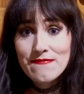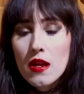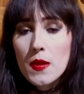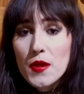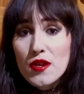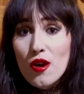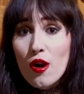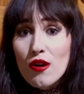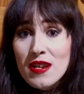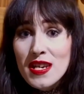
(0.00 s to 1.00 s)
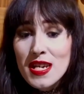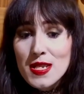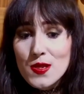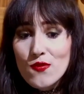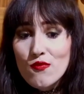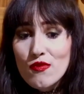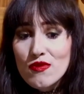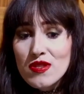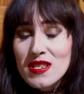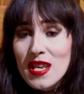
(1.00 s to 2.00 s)
The court case would
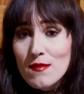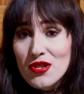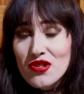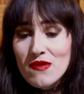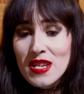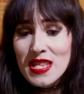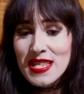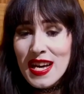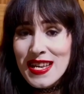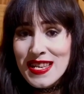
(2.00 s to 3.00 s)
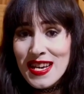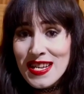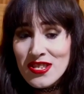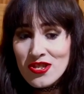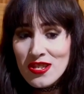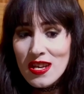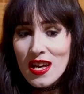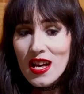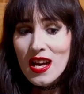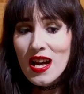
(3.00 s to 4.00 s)
demonstrate that Gesche
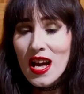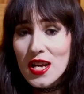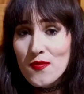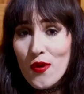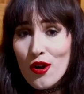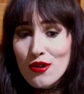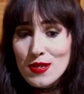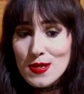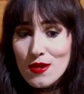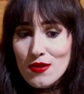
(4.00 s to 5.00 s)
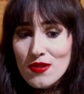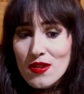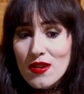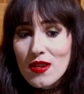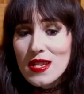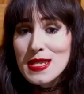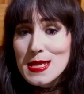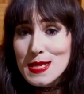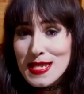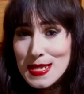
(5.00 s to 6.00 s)
had poisoned
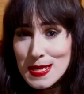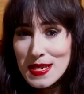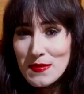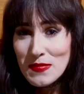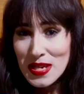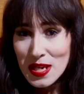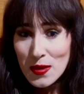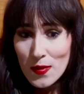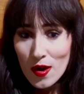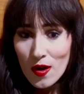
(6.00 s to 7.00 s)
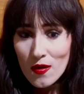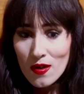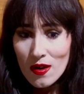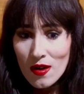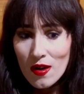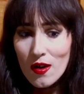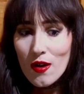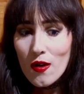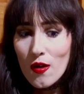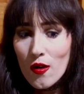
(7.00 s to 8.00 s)
16 people
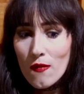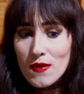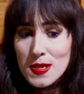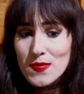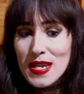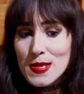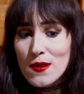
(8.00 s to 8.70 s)
over the space of